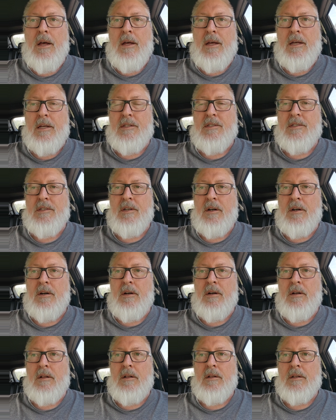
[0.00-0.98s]
It's
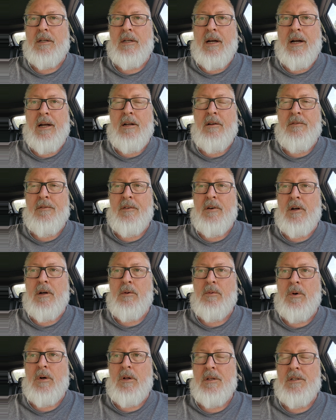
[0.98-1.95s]
kind of
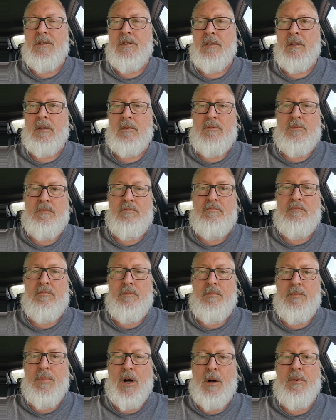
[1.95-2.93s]
well, it's a
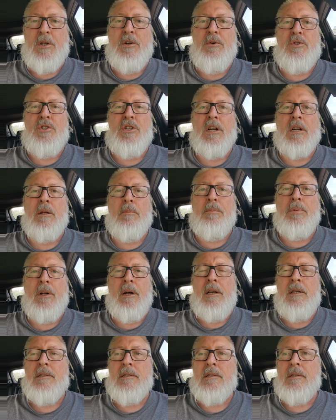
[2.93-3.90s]
barbecue chicken
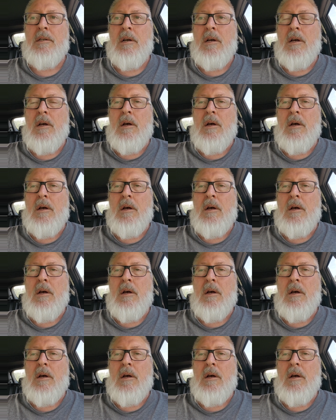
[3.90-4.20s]
place,